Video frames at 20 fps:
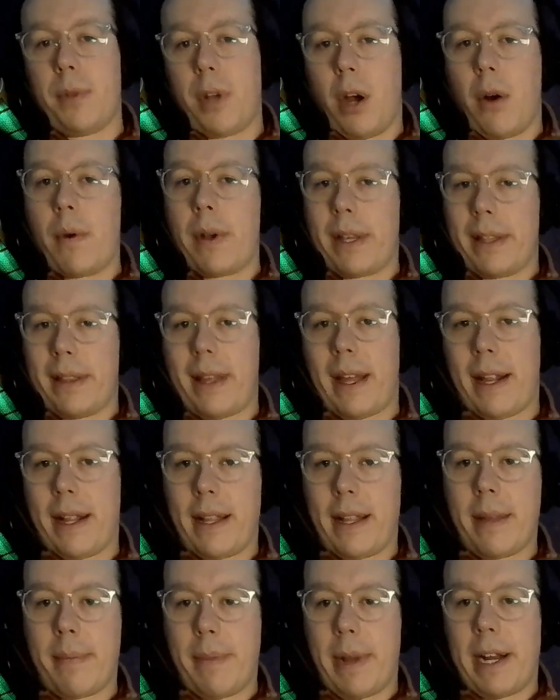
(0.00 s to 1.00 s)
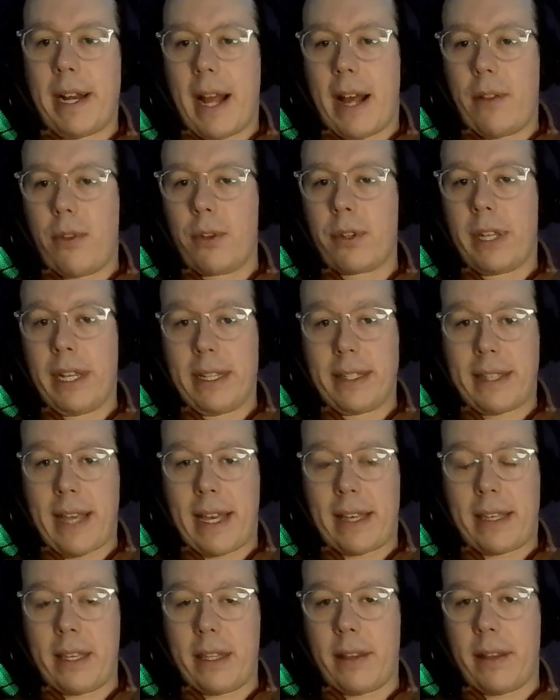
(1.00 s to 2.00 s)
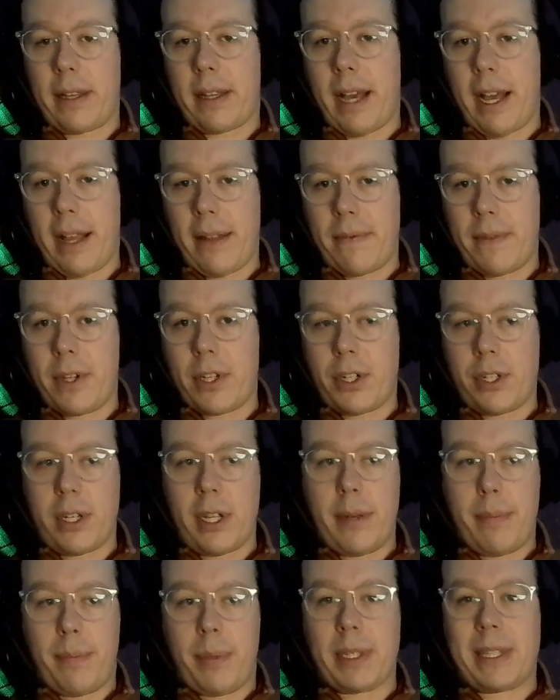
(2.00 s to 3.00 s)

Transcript: knowing that it may not look exactly like I envisioned it,